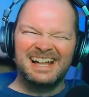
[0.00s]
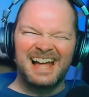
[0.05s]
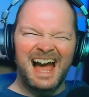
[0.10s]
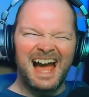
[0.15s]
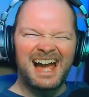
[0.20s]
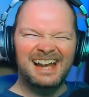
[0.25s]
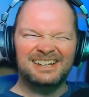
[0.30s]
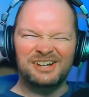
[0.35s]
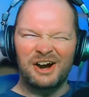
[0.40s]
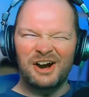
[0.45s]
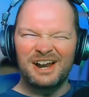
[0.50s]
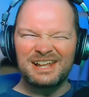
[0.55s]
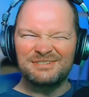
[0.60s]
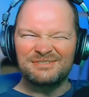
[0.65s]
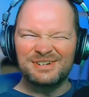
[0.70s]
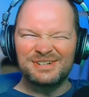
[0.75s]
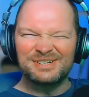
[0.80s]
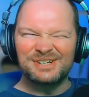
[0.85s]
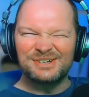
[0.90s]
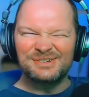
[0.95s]
I can't
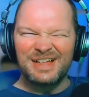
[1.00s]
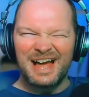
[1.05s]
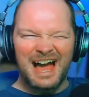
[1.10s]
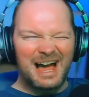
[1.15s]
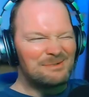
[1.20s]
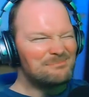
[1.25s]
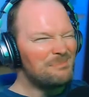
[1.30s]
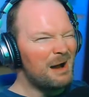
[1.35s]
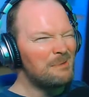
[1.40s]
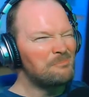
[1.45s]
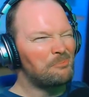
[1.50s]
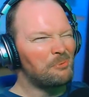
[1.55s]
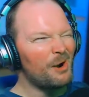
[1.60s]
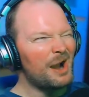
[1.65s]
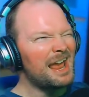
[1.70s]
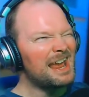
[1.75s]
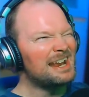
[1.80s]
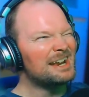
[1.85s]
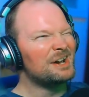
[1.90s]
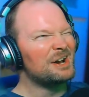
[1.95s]
even do that. My
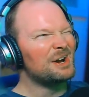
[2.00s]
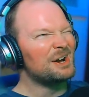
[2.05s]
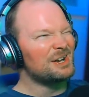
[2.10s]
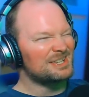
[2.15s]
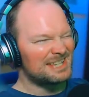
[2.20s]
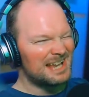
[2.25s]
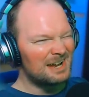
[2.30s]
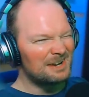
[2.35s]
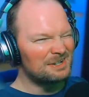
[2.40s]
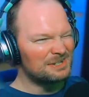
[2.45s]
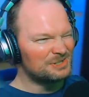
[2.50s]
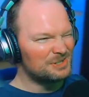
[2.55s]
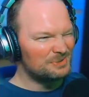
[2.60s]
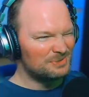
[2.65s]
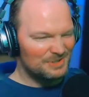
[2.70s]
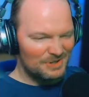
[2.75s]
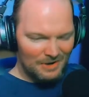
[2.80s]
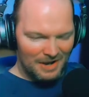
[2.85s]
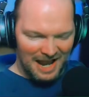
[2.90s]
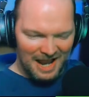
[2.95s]
brain hurts. How did you
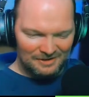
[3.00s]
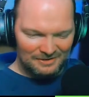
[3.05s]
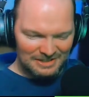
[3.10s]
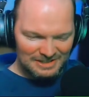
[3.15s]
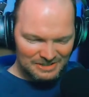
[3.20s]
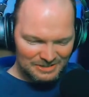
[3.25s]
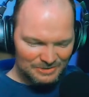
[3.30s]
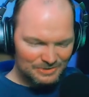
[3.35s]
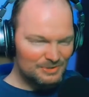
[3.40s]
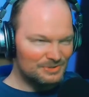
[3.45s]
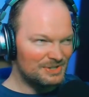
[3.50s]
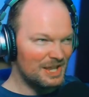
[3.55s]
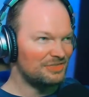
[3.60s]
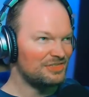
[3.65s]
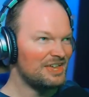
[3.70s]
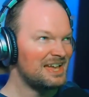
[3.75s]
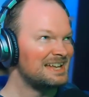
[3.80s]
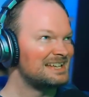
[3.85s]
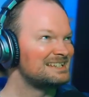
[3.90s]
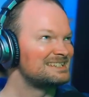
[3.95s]
do? How did you do some
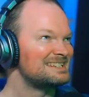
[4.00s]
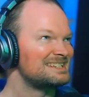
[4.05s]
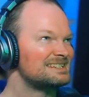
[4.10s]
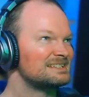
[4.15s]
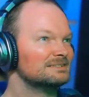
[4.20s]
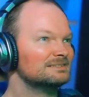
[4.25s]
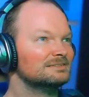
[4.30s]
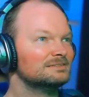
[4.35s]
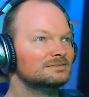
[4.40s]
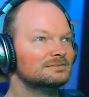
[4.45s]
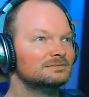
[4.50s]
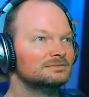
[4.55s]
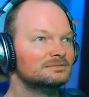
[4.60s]
things? I messed up.